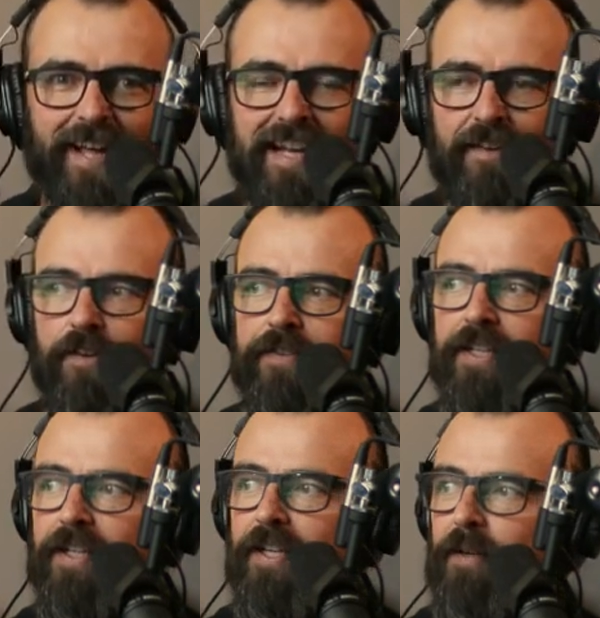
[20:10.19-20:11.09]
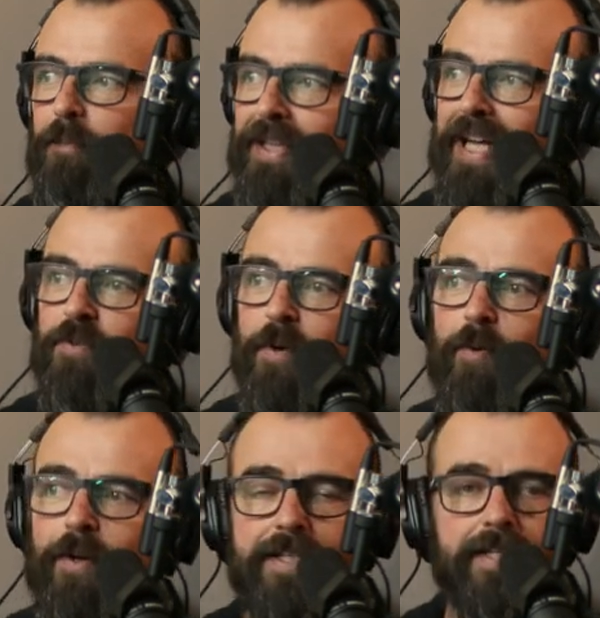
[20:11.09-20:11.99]
that level of it. But that's what I
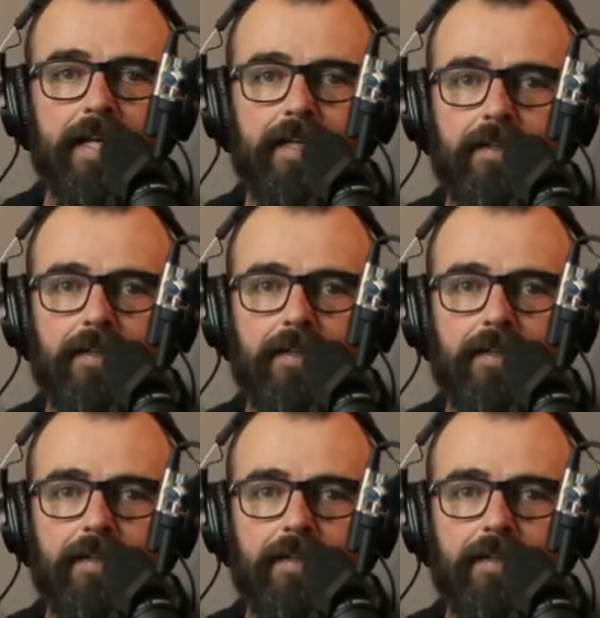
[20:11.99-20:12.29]
want to see.